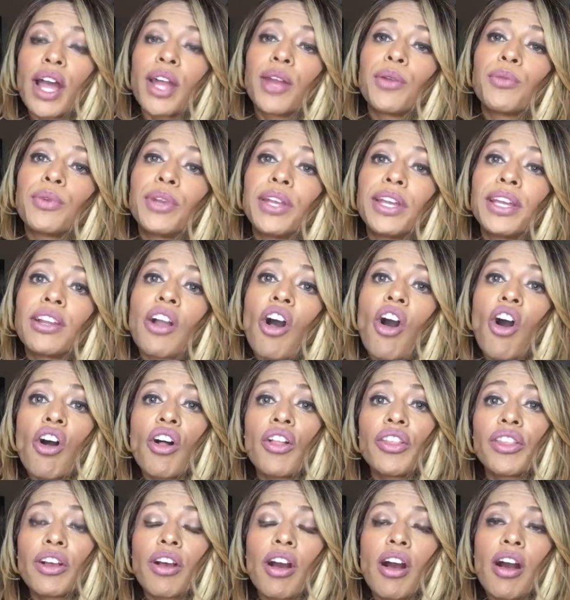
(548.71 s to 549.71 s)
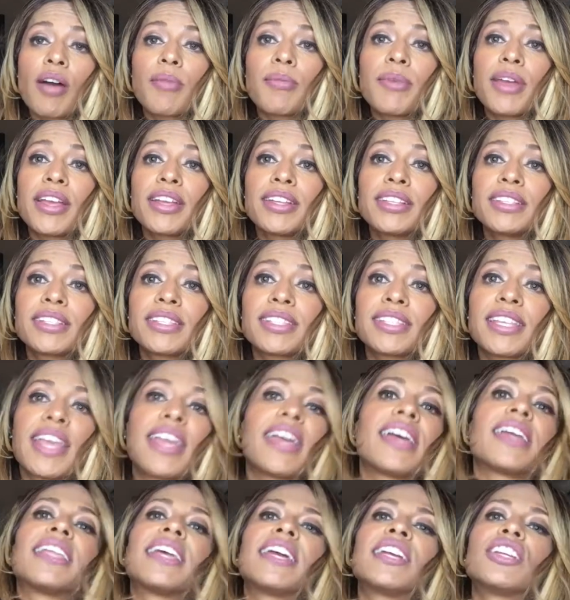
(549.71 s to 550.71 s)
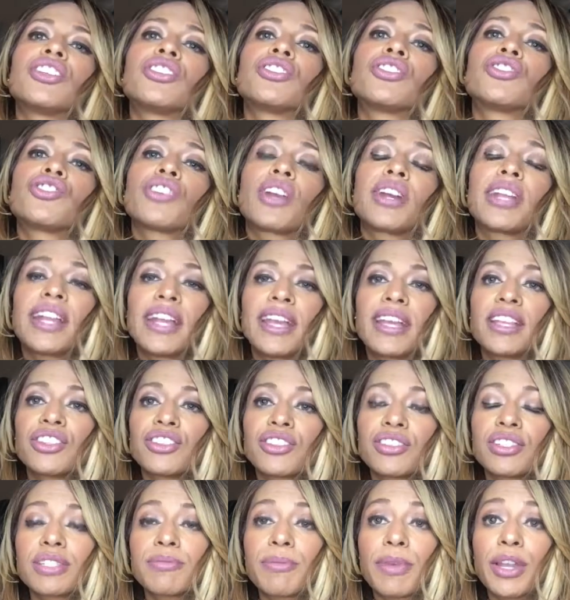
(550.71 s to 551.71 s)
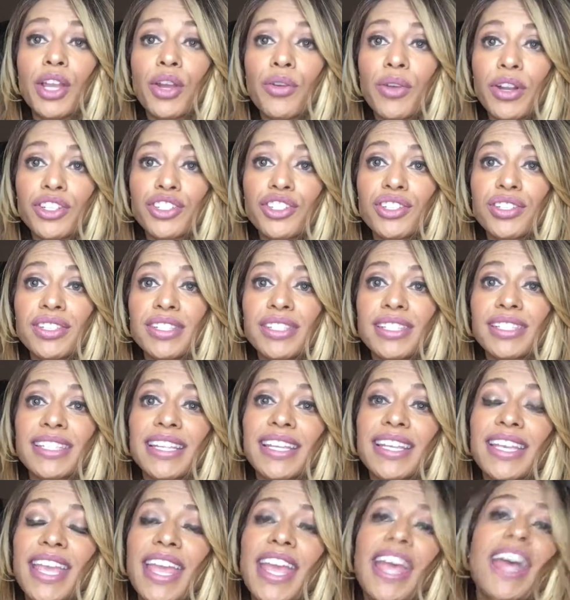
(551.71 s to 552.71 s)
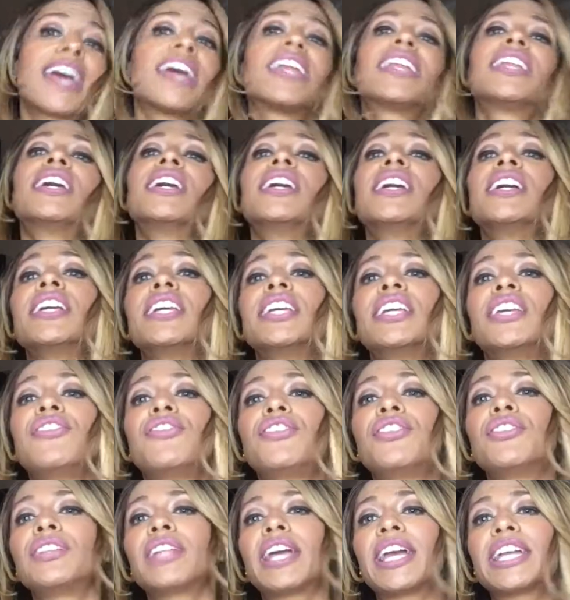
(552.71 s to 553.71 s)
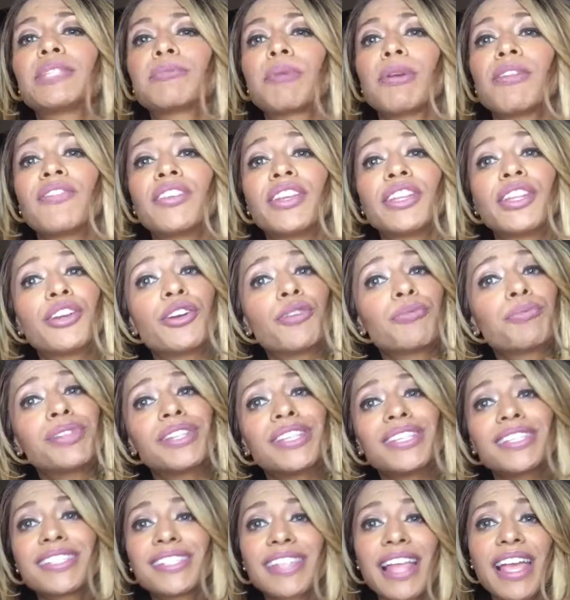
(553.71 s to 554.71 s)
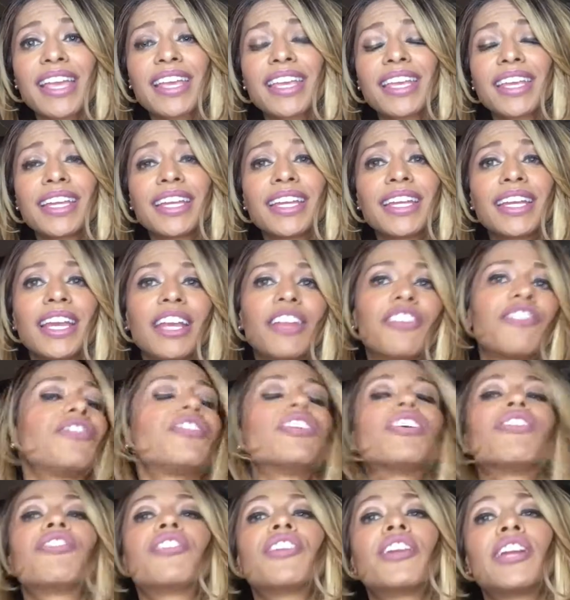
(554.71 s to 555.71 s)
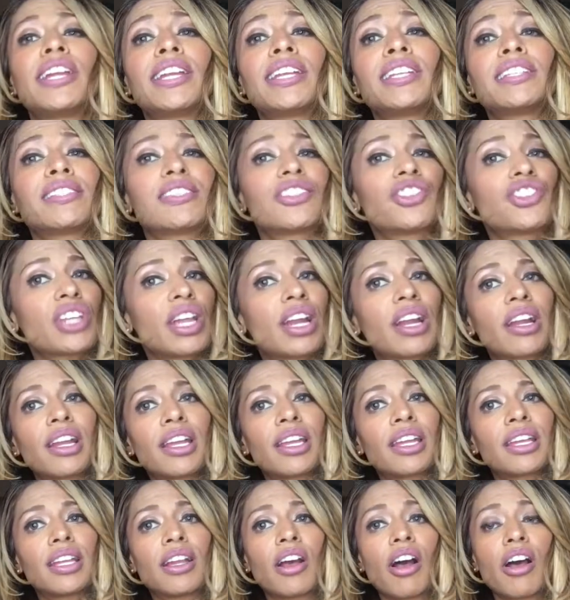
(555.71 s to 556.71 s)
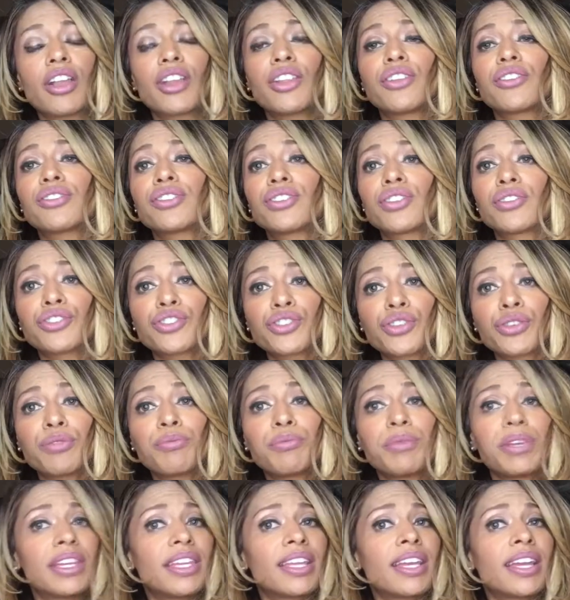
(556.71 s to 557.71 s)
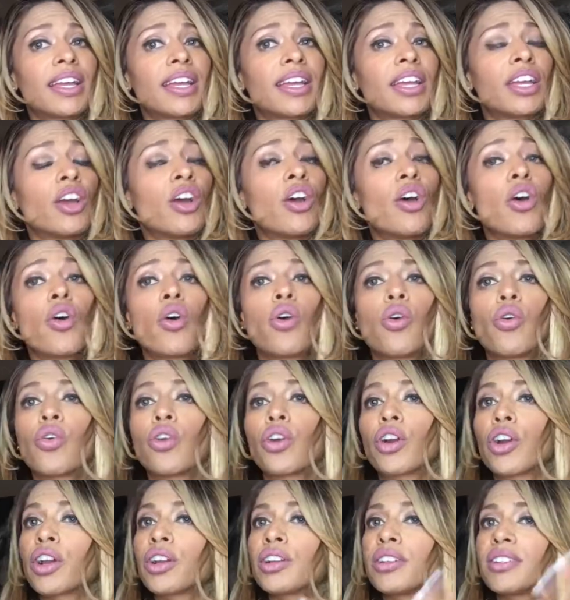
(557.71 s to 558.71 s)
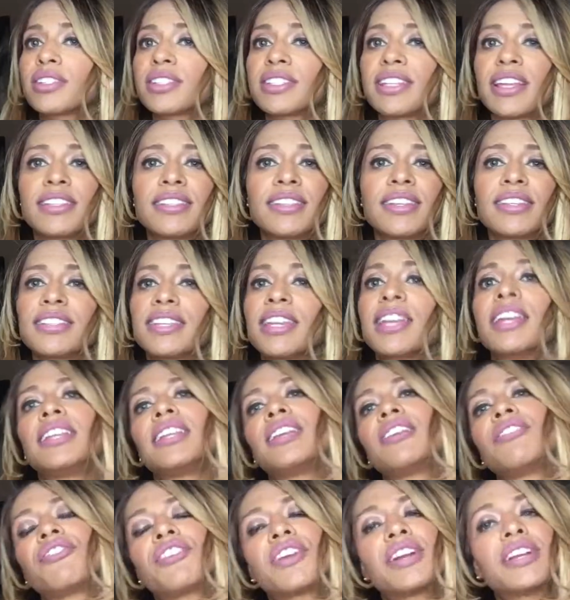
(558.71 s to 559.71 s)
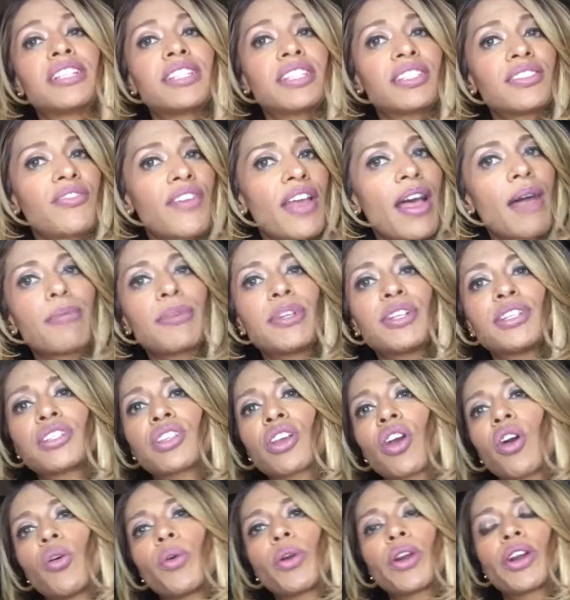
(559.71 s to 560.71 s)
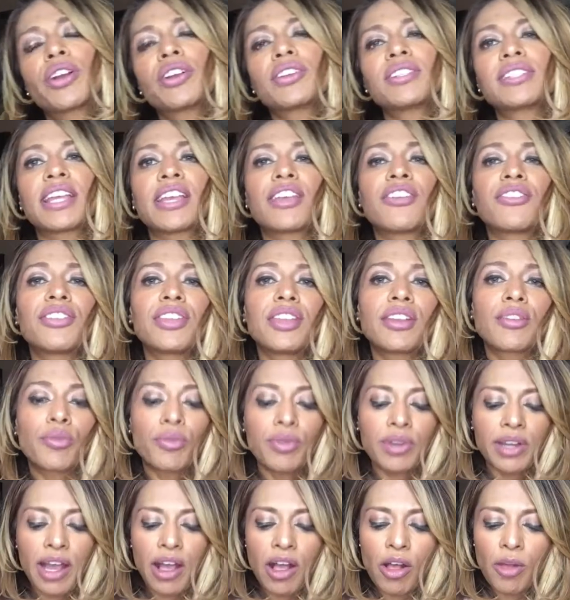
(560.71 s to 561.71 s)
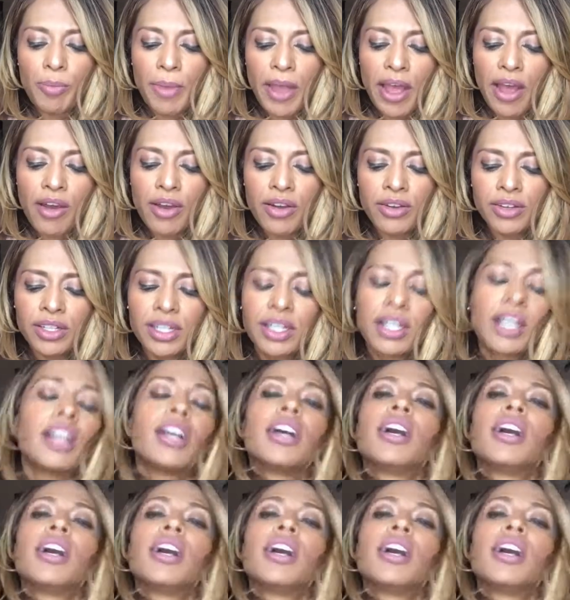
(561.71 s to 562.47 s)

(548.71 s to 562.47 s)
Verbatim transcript: I read all the comments and I try to answer as many questions as I can. If you liked my video, please like it and feel free to share it on your social media or send it to any friends, families, coworkers that you think would help out.